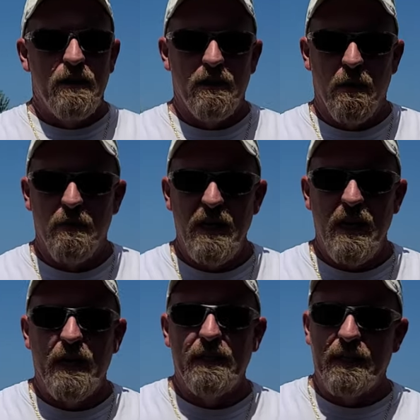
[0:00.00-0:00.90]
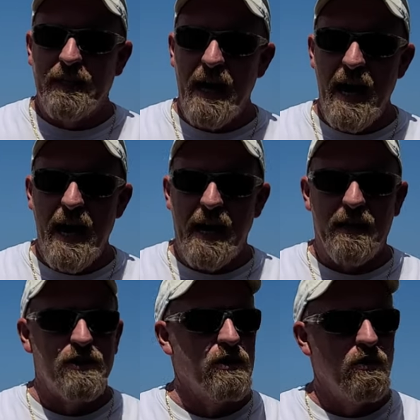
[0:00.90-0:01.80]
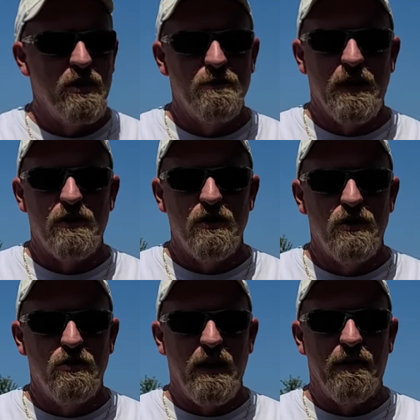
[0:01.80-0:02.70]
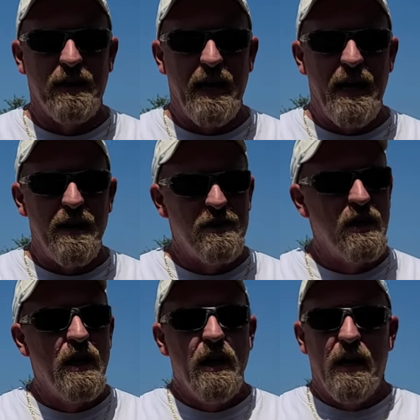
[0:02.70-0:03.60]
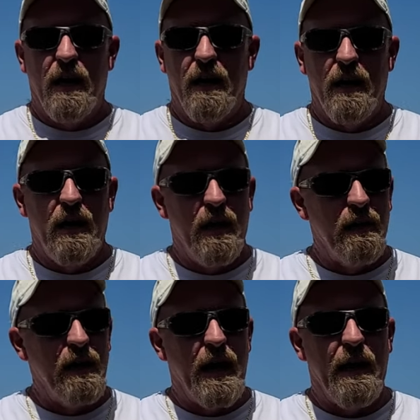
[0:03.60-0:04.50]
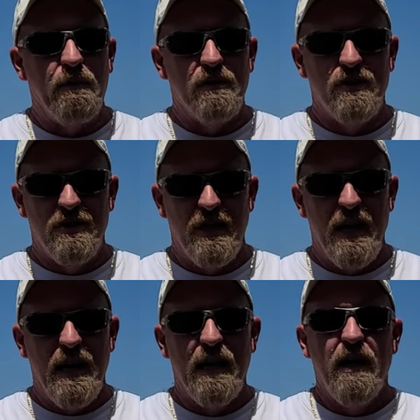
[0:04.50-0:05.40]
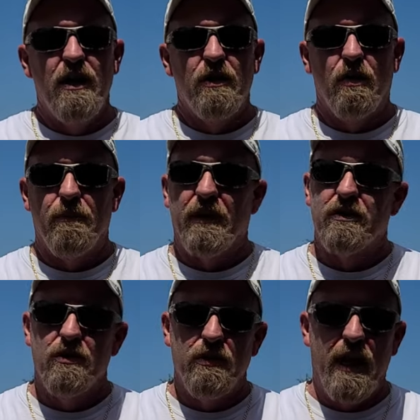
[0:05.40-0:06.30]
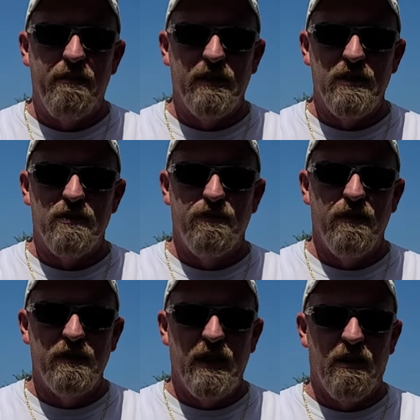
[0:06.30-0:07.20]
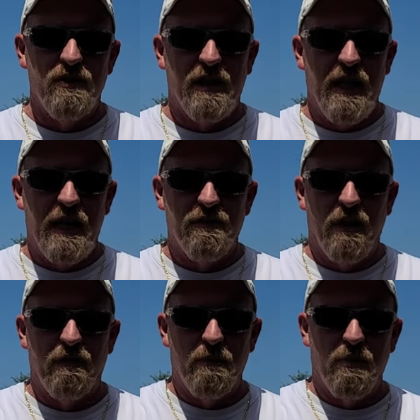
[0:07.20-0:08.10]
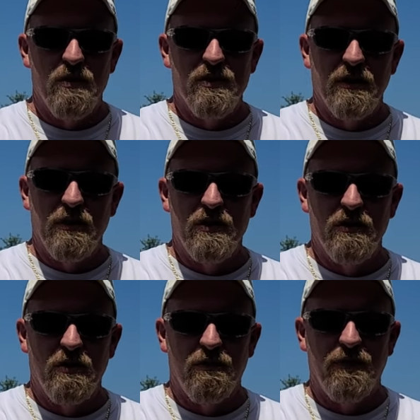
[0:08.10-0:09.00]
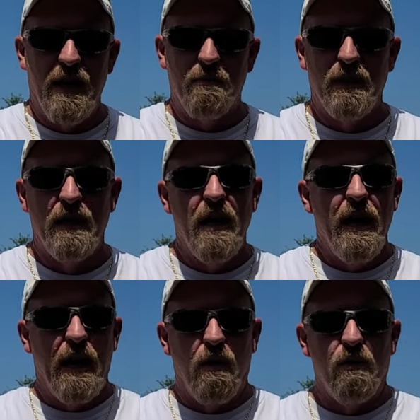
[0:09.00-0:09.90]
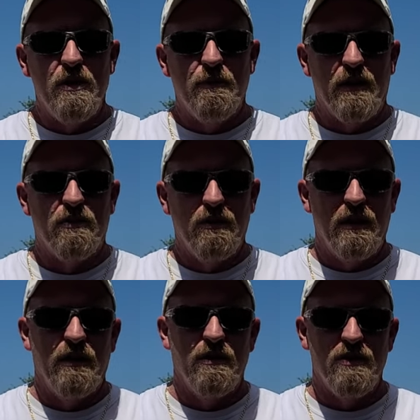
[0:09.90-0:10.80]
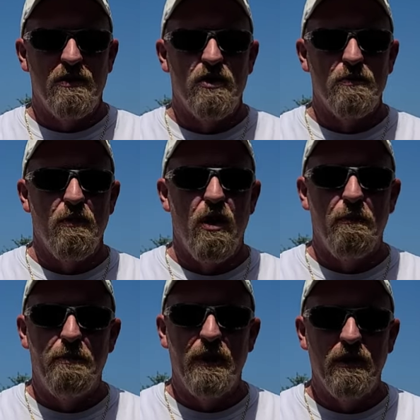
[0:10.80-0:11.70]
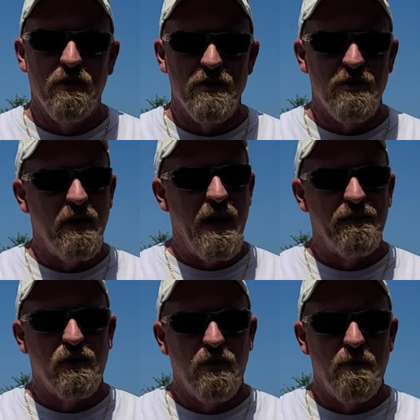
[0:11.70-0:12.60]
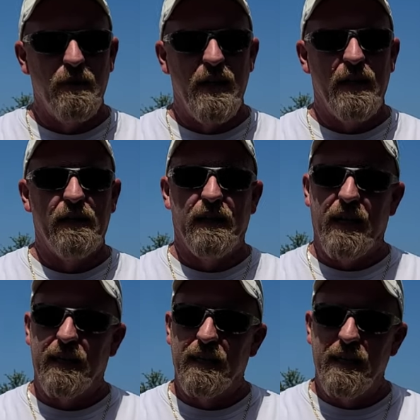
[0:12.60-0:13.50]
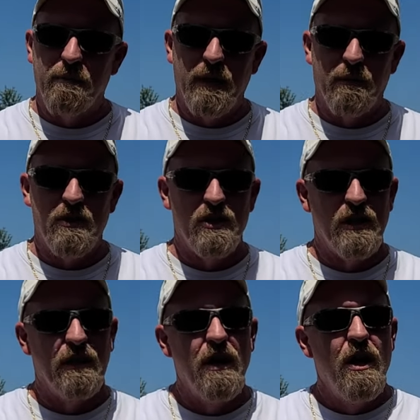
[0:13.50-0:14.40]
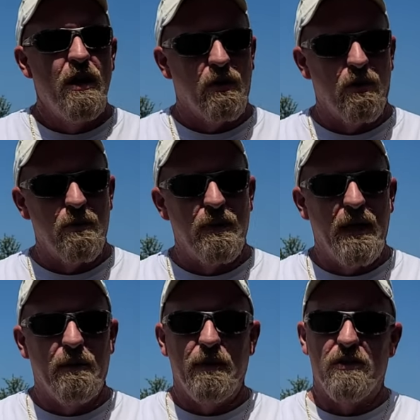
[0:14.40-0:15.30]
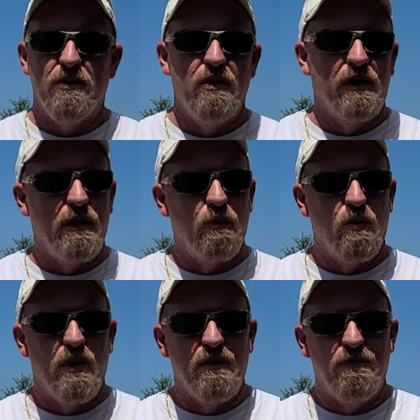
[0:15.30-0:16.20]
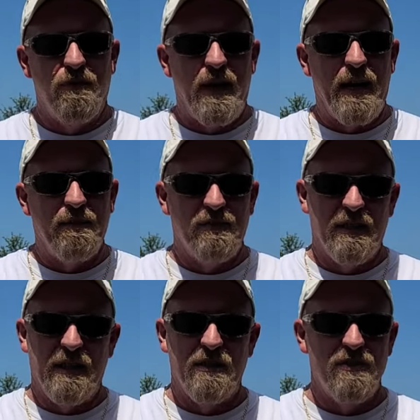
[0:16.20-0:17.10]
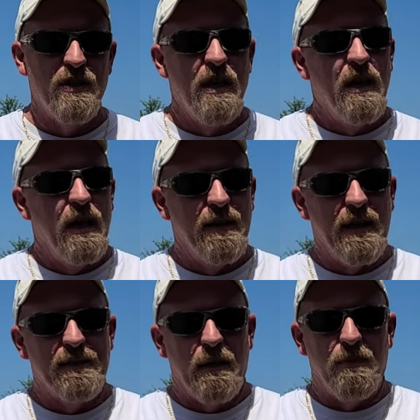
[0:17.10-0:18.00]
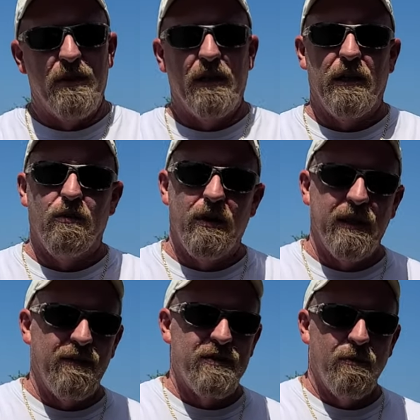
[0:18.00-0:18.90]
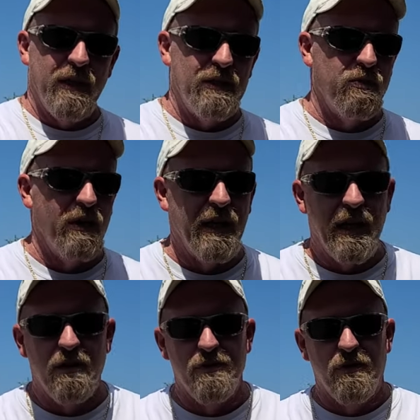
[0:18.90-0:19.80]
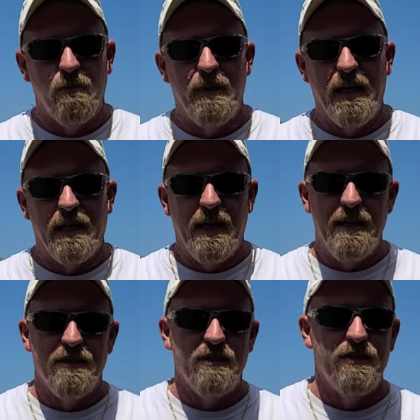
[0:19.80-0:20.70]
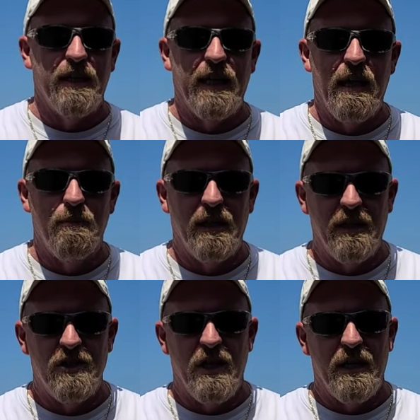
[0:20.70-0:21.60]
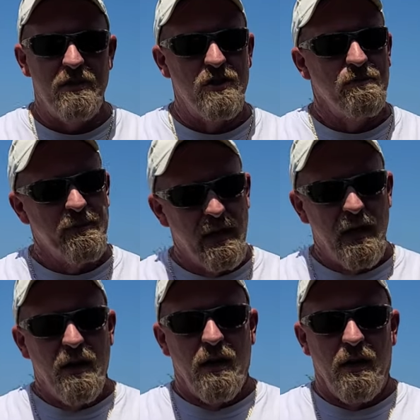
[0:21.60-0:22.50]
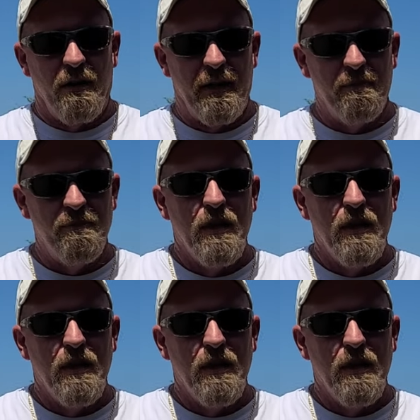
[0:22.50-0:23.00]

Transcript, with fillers: Number nine, cash. Always make sure that you do have cash. A, I would say you want to make sure that you have at least $50 cash for every person that's in your family and always make sure that it is in small bills. So you'll have to go to the bank, you can't get out of that bank machine, go to the bank, make sure you get one, five, tens, and that type of thing. You don't want to give somebody $20 for a bag of ice because they can't make you change. All right?